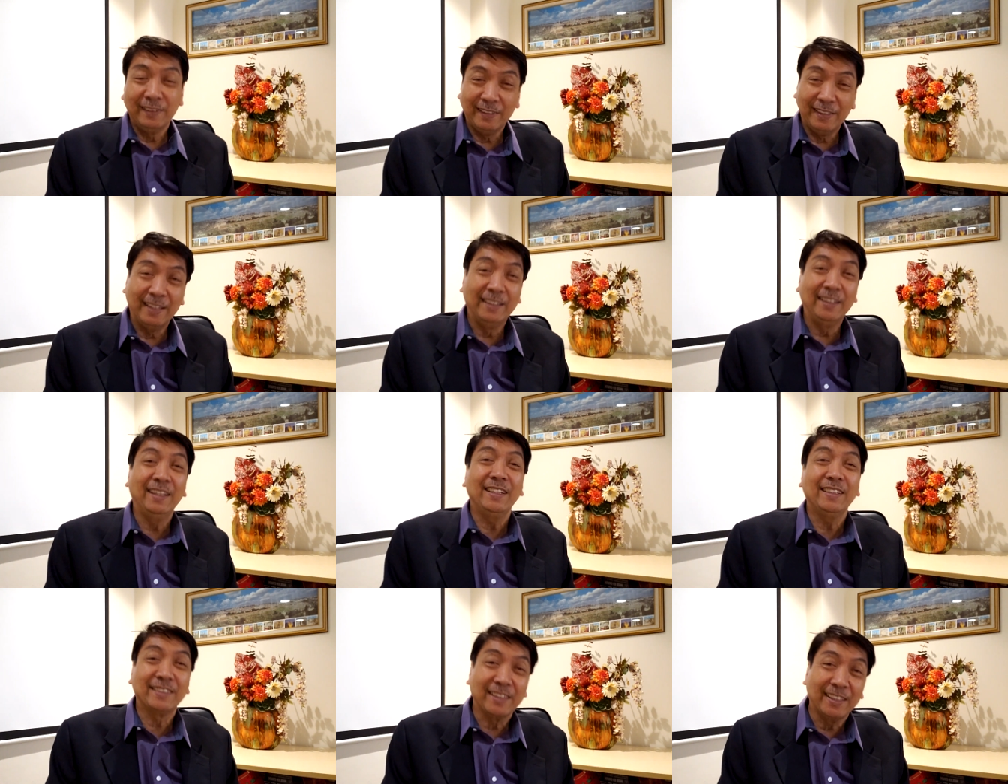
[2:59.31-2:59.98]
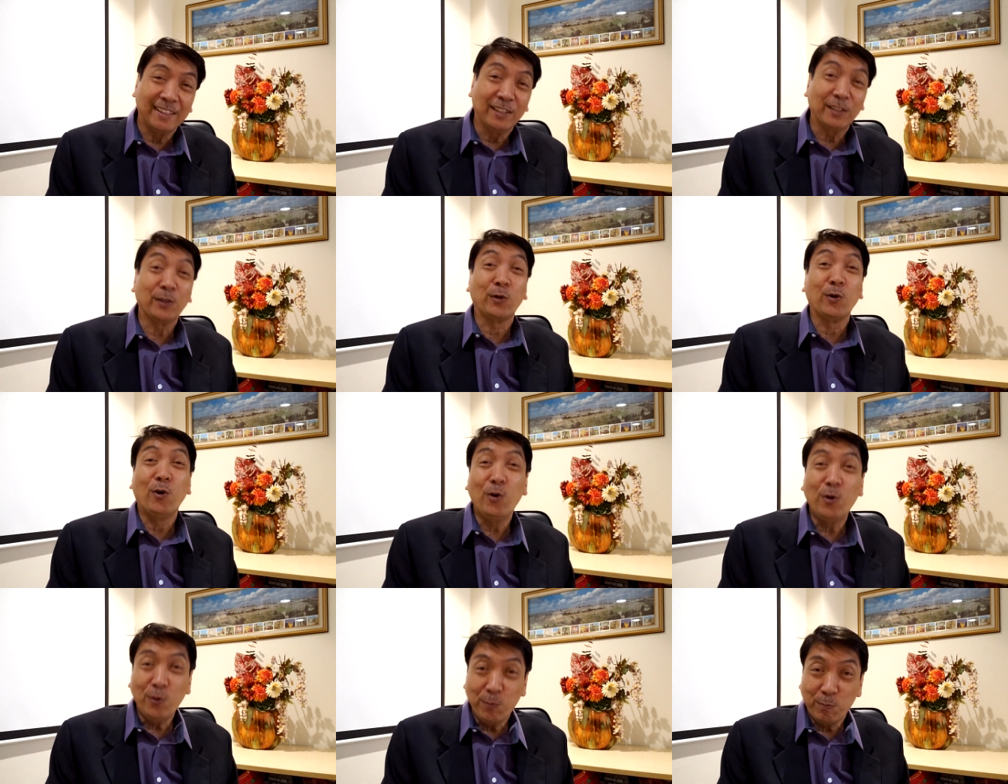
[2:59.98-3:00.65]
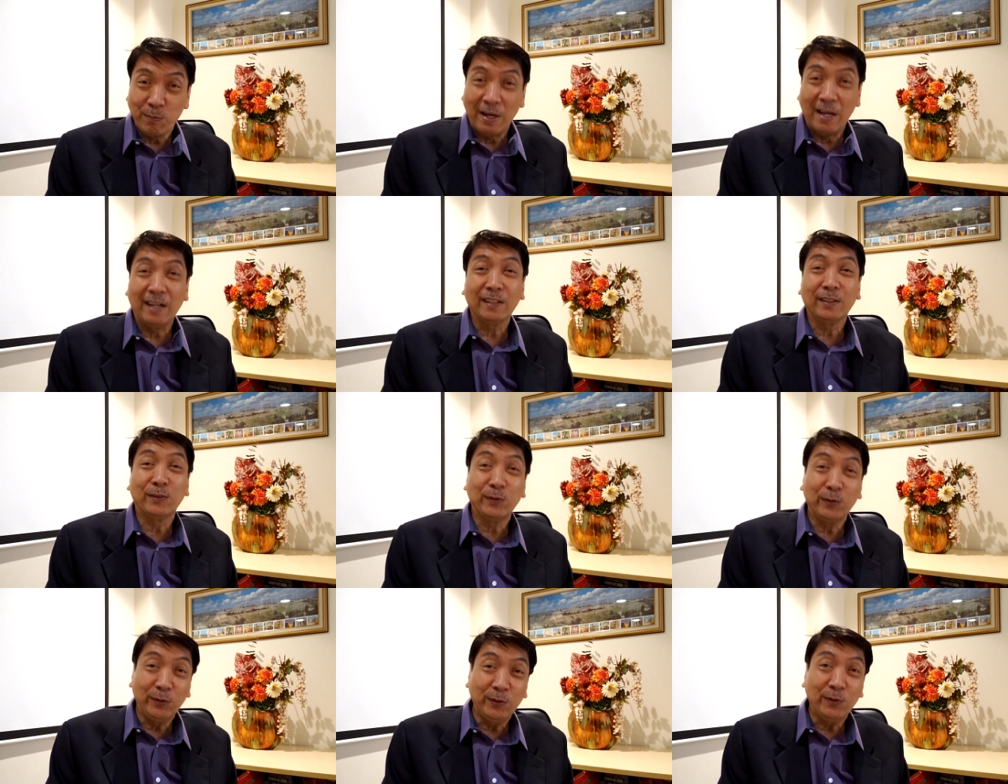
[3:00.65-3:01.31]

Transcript: Then he said that go back to